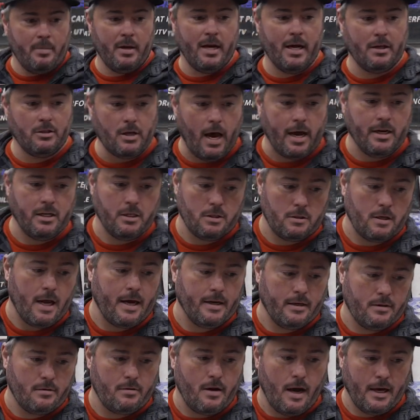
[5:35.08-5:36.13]
mean,
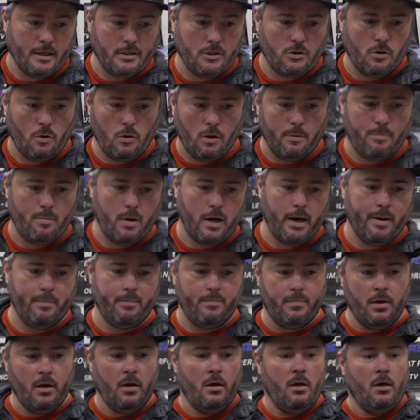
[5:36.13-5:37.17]
I stole a pipe,
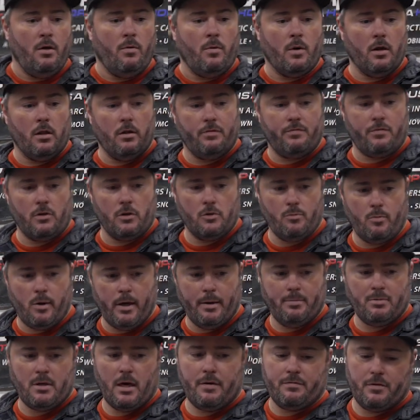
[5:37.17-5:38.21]
one of the first
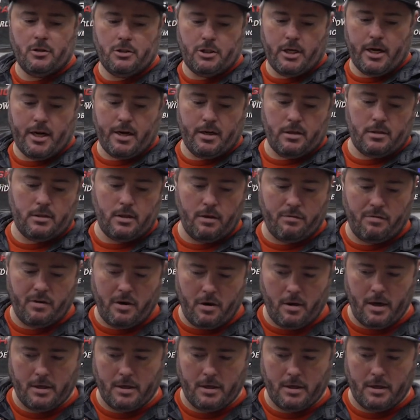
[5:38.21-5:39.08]
pipes off the jig and stuff here.